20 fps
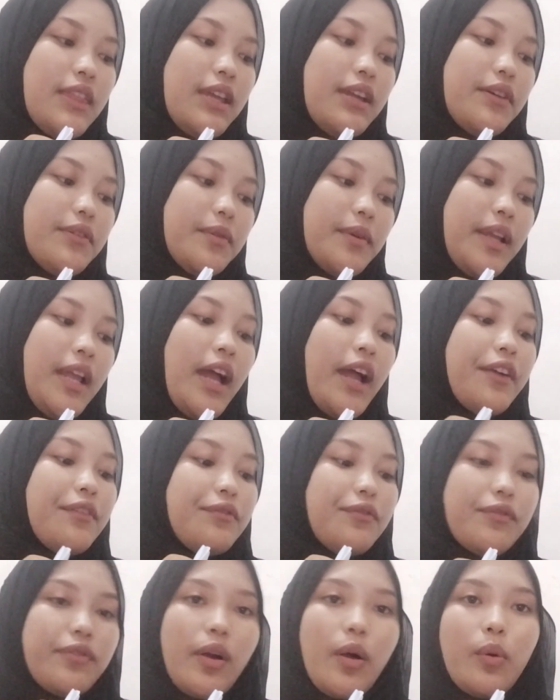Theory
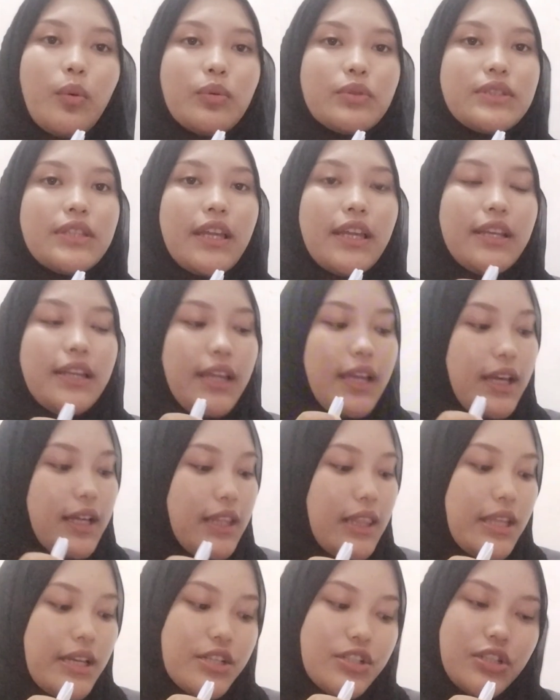and Roles in
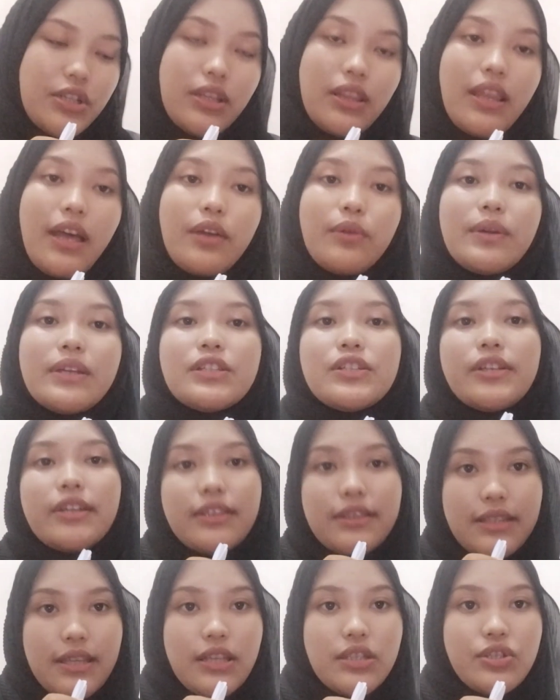English Language
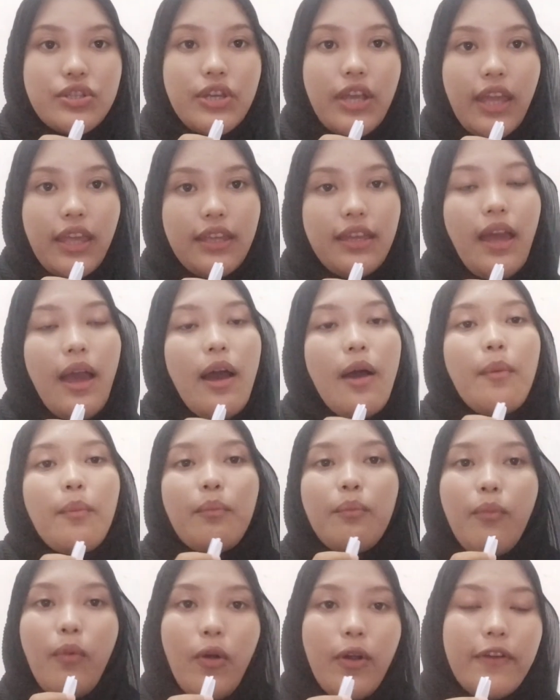Teaching,
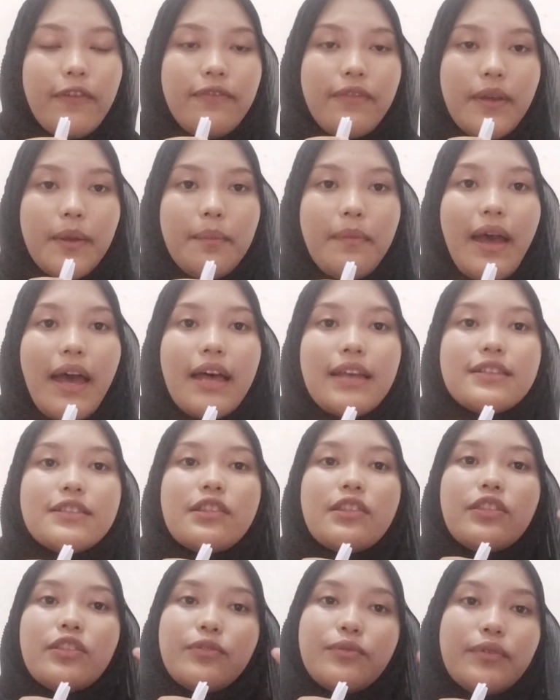morpheme has
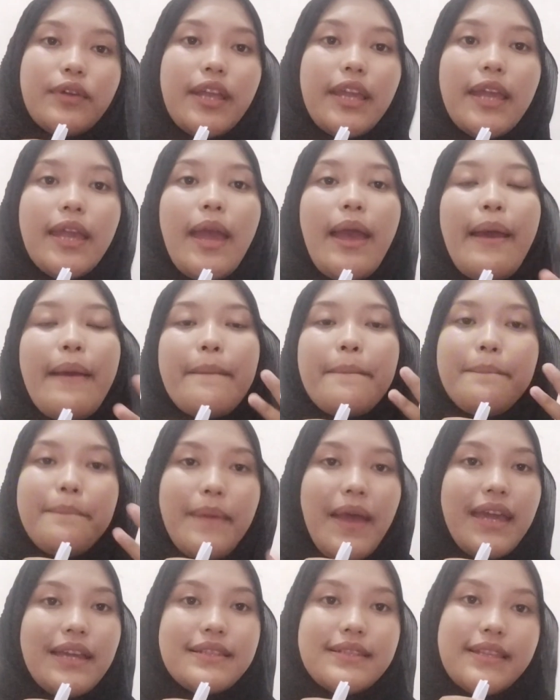three
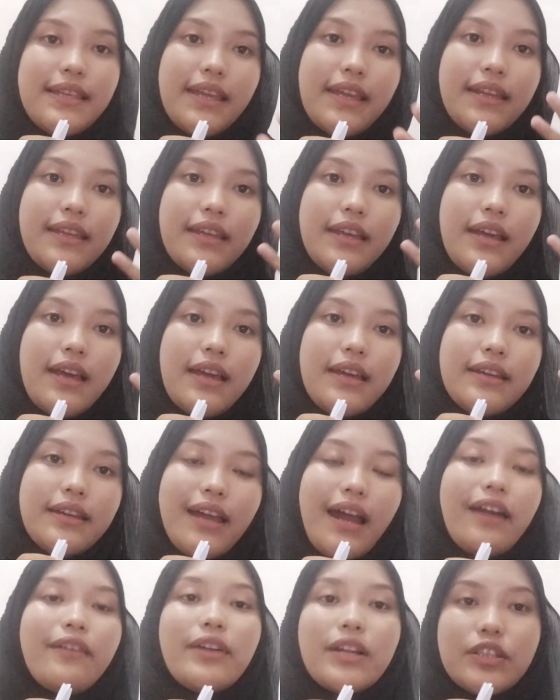basic
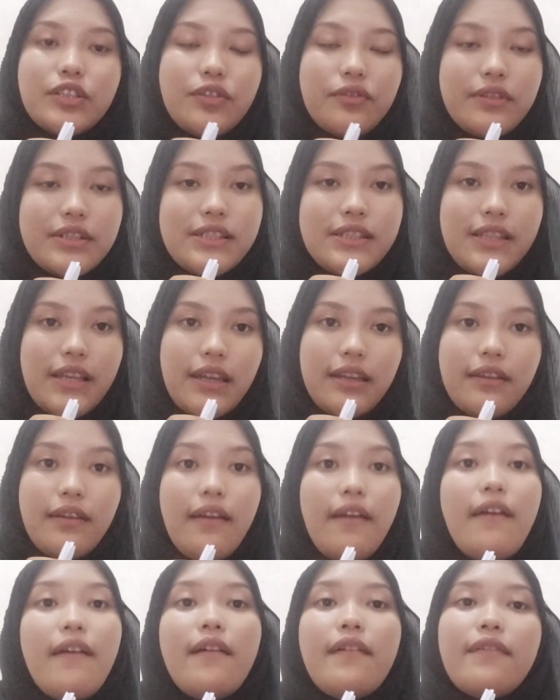characteristics.
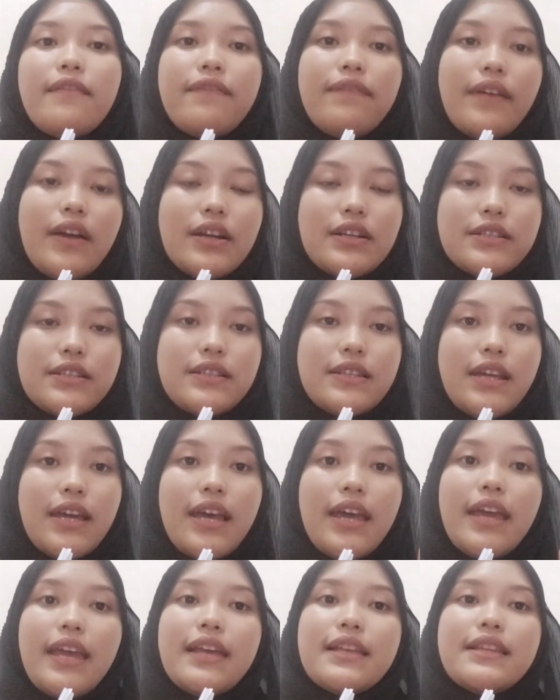First,
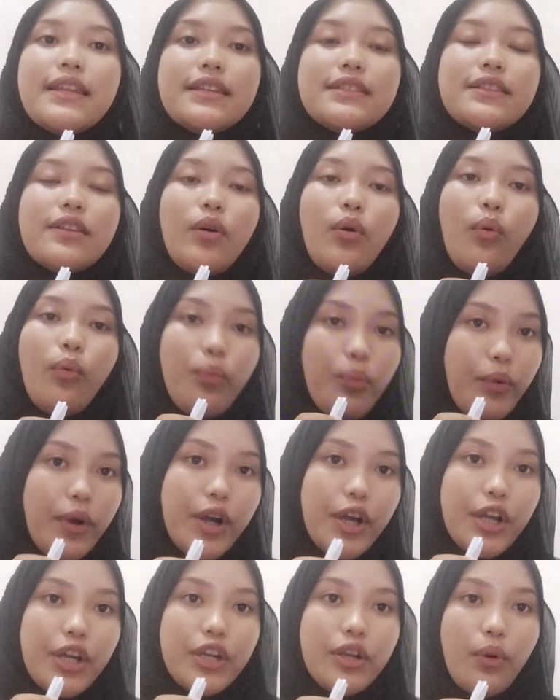it is a
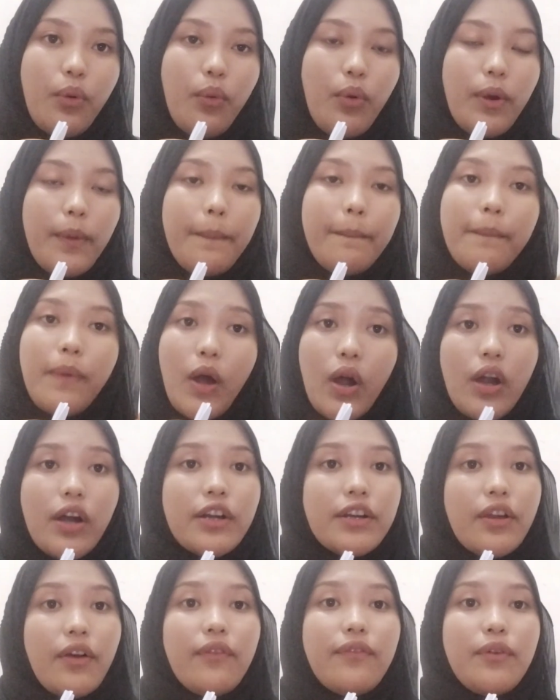word or
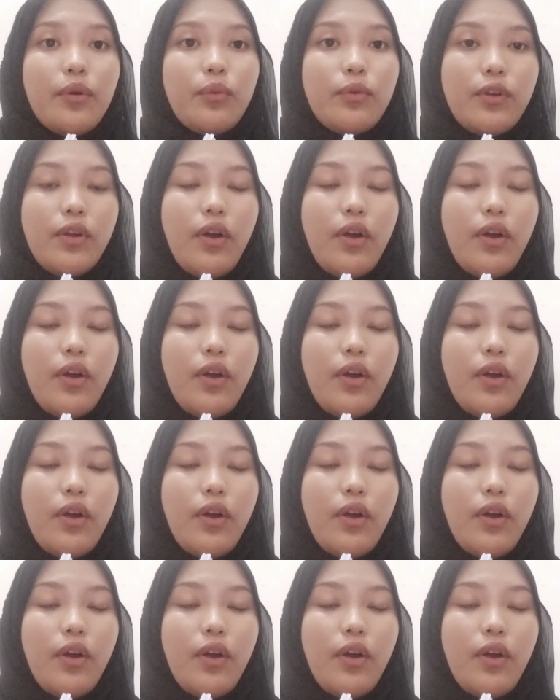part of